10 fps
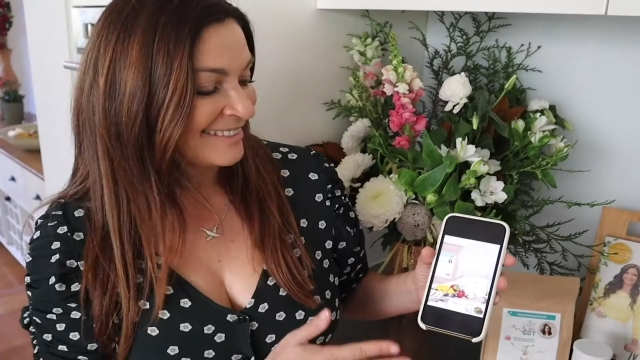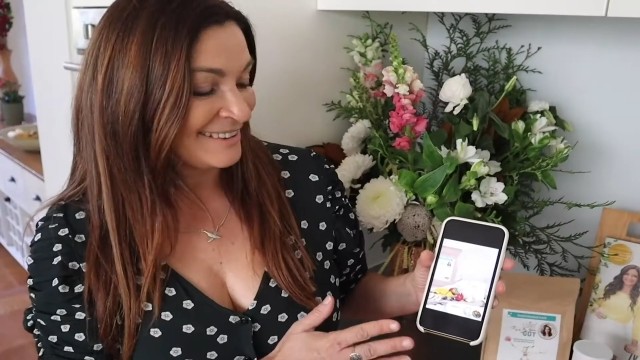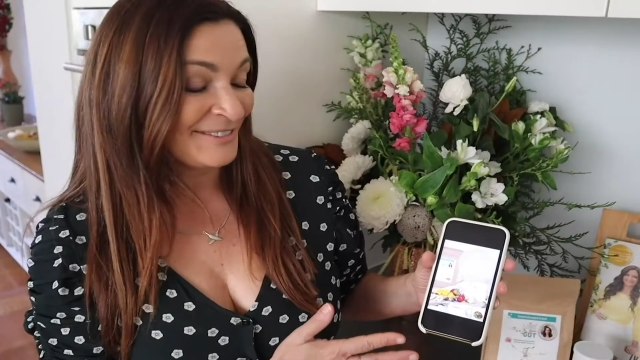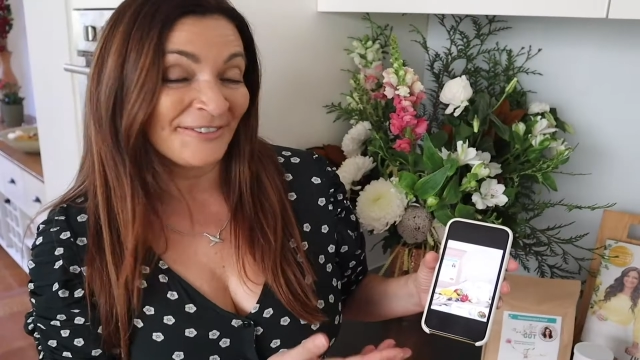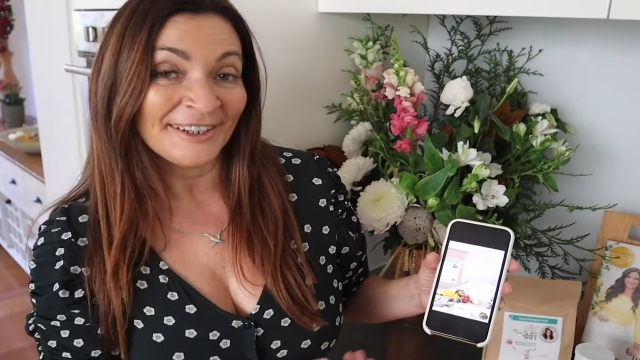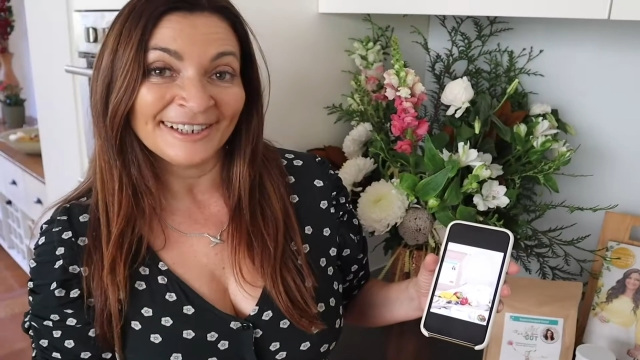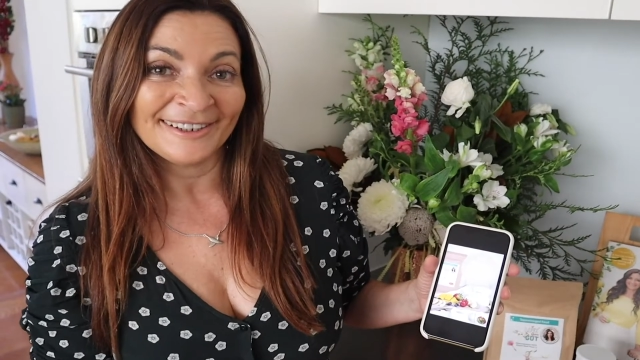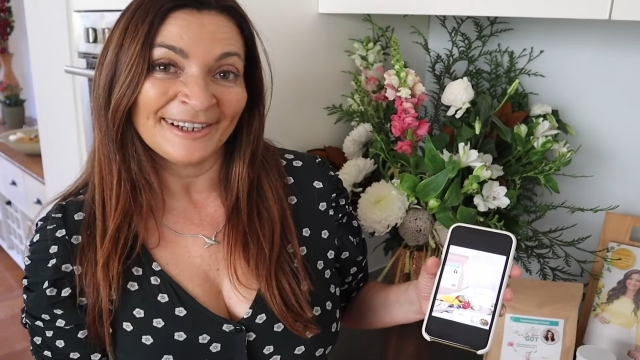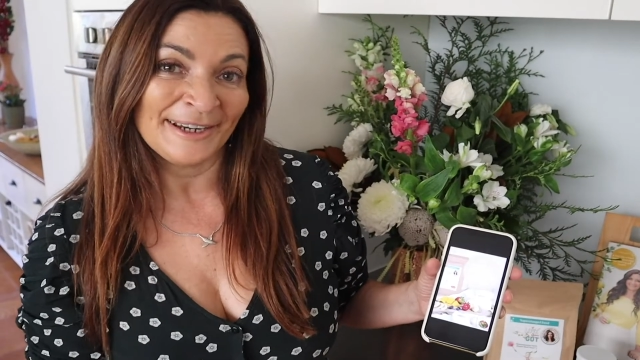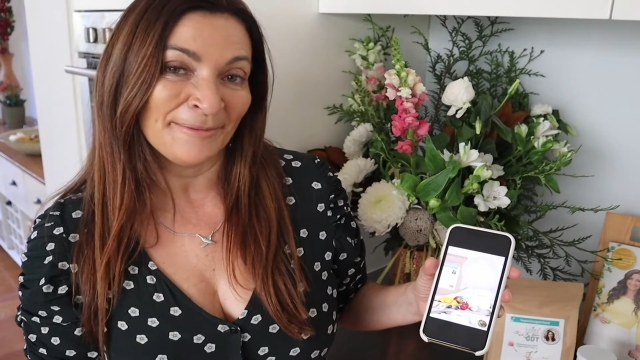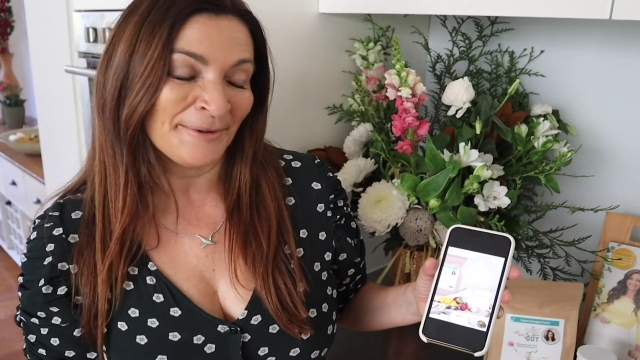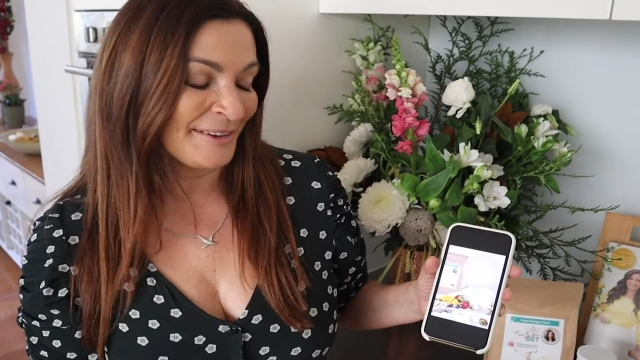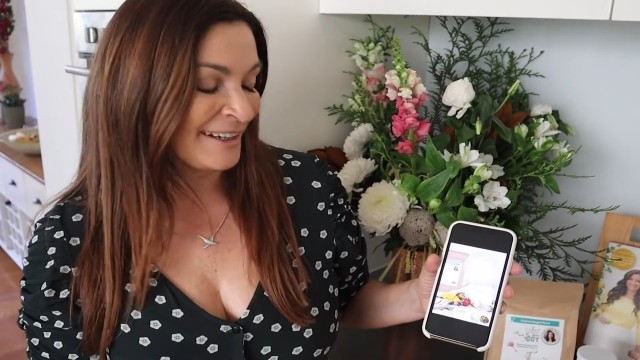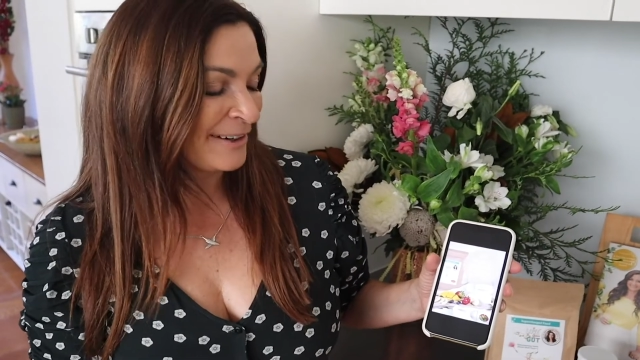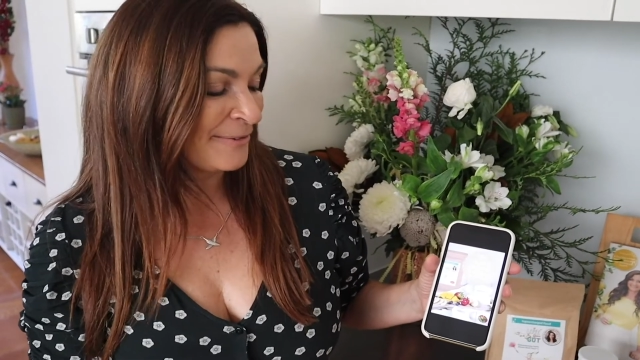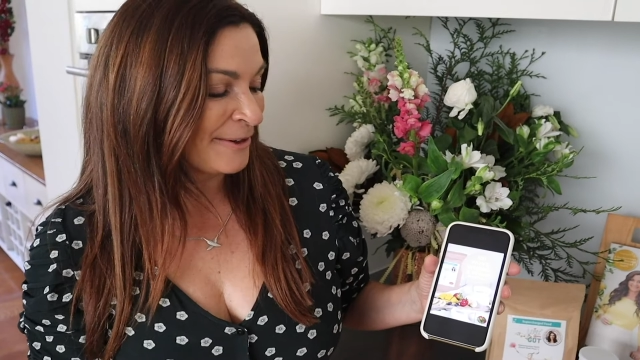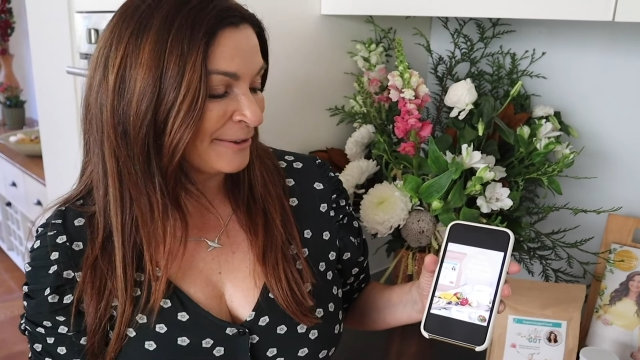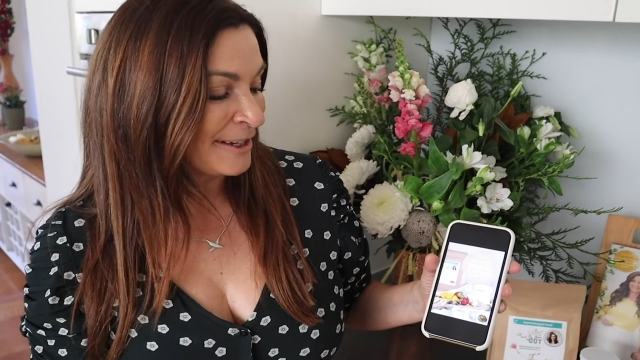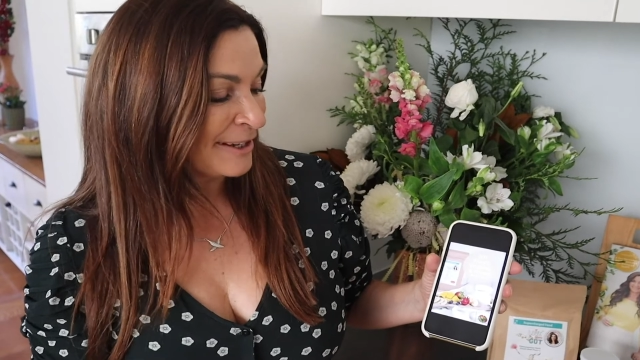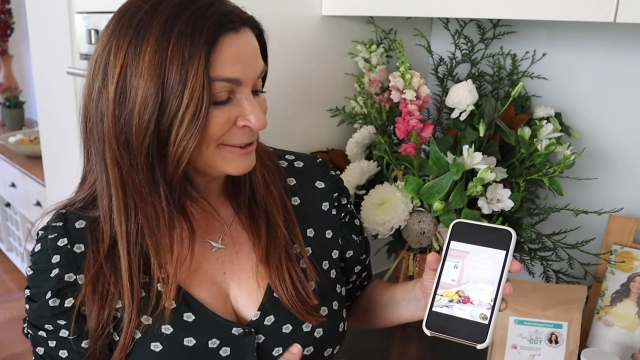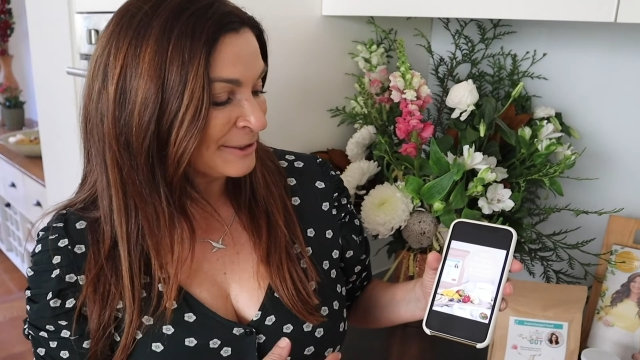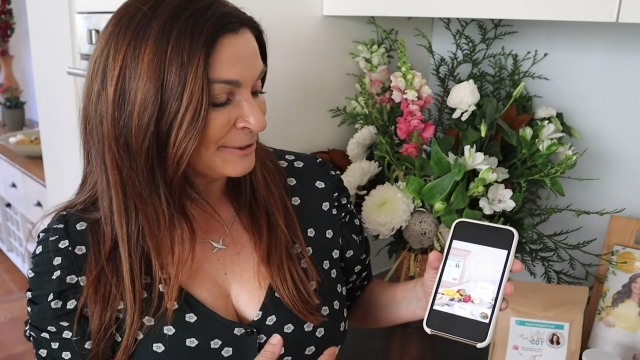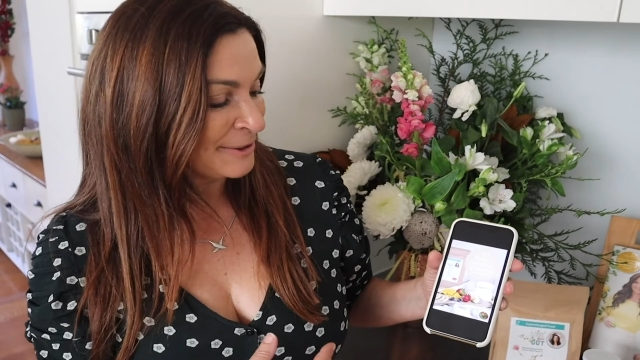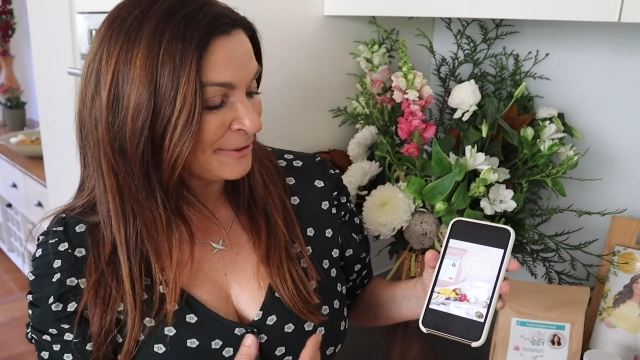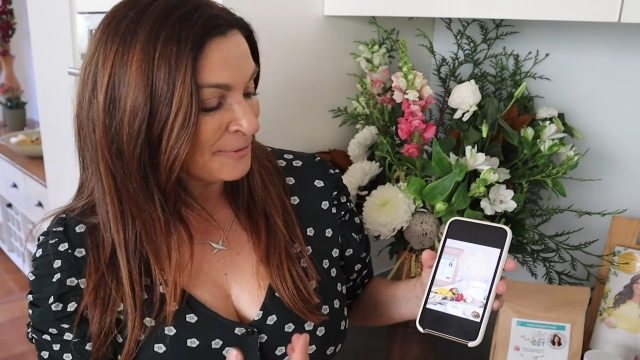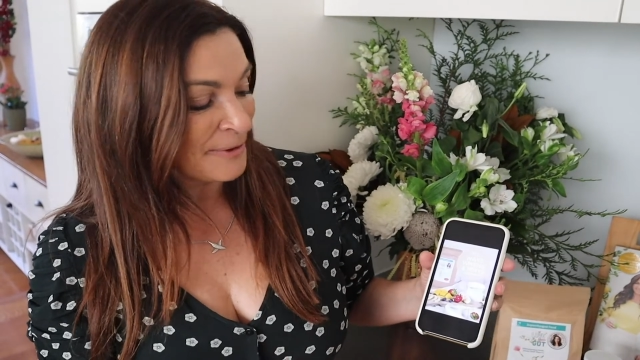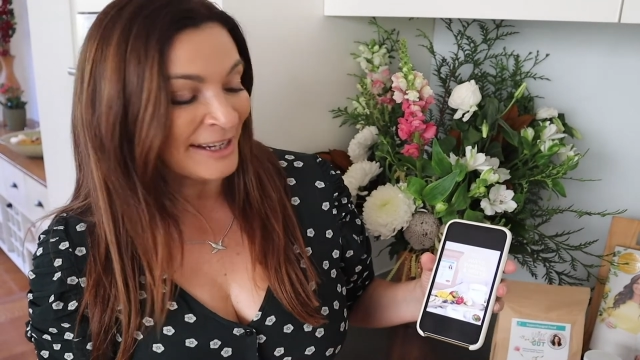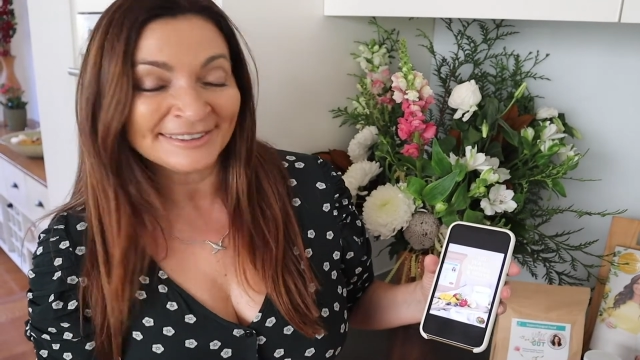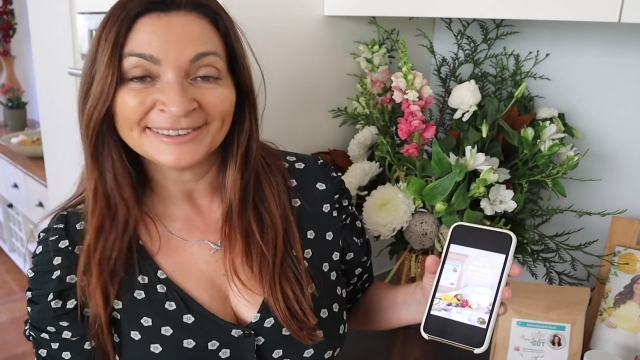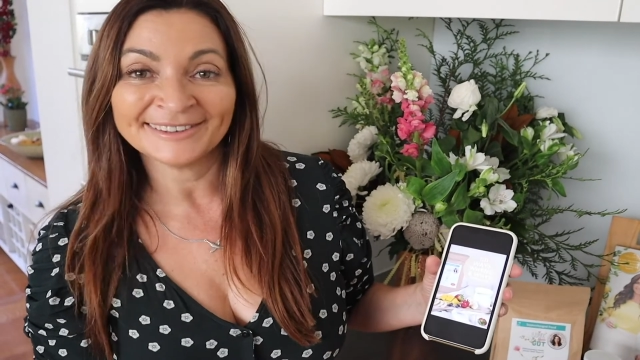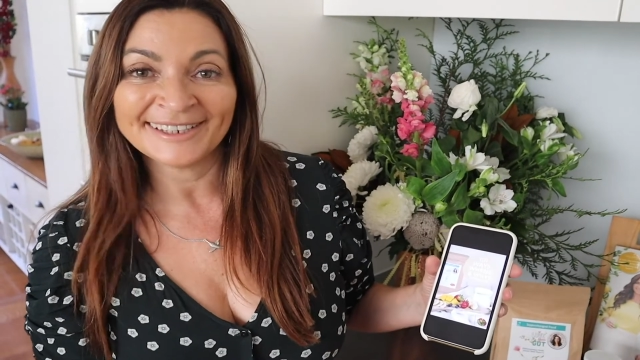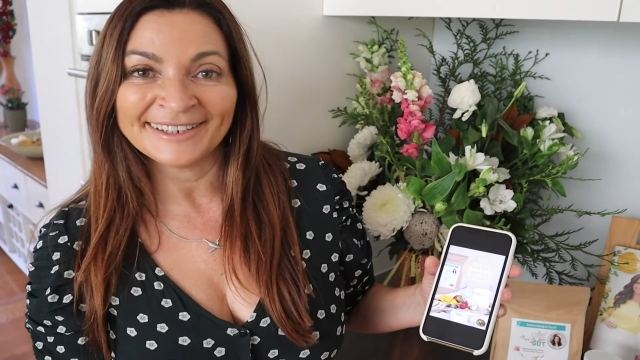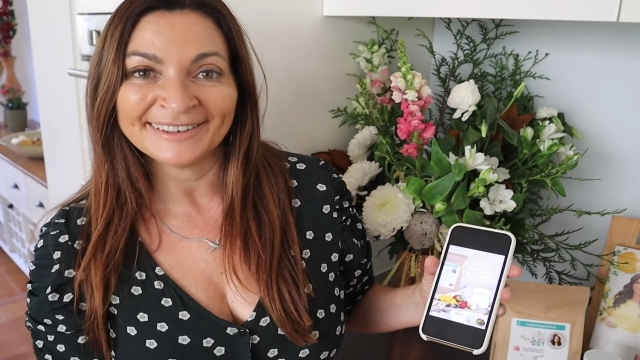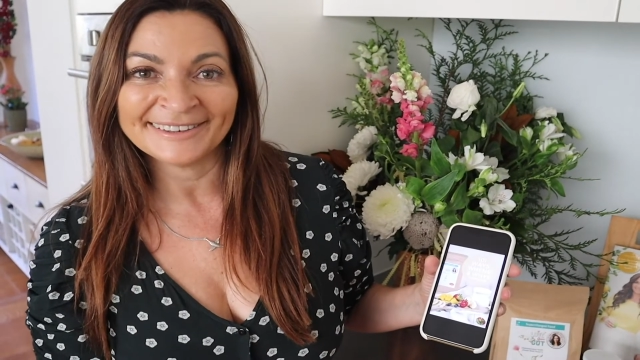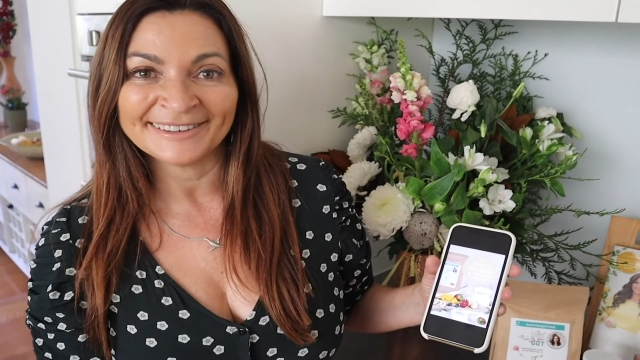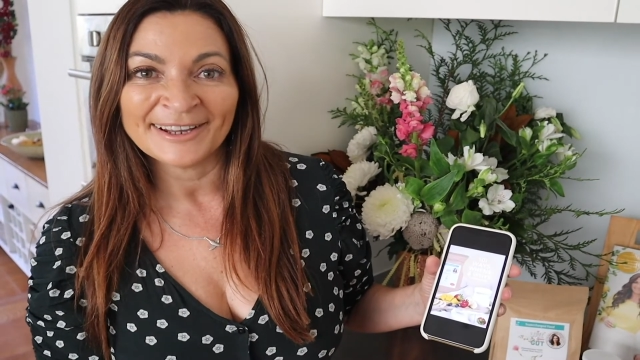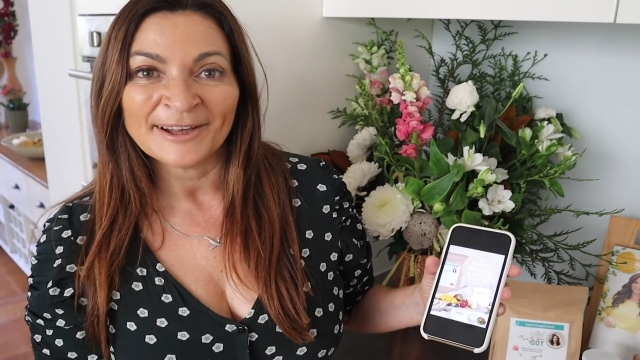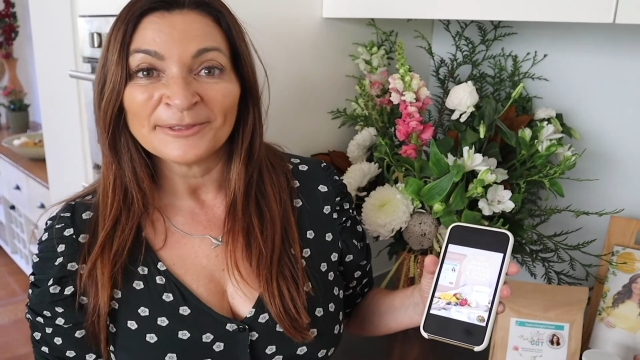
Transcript: This free little ebook that I wrote shows you the ways to take it,